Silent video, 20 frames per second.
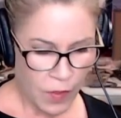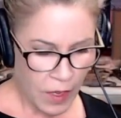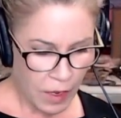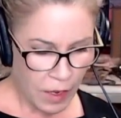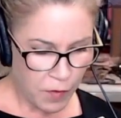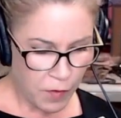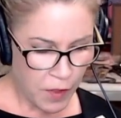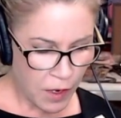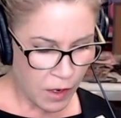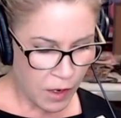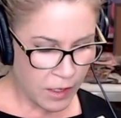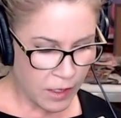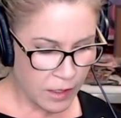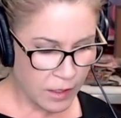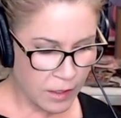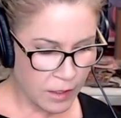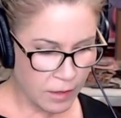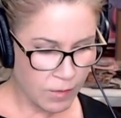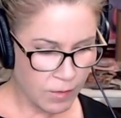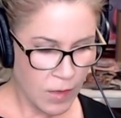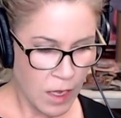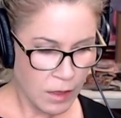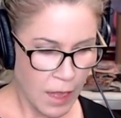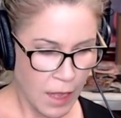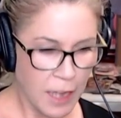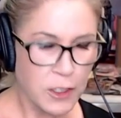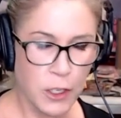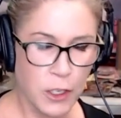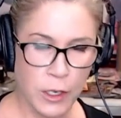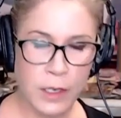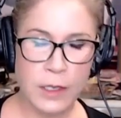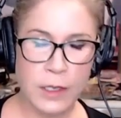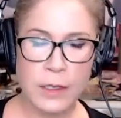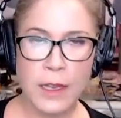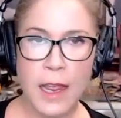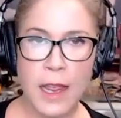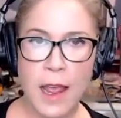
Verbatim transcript: if there is a ledger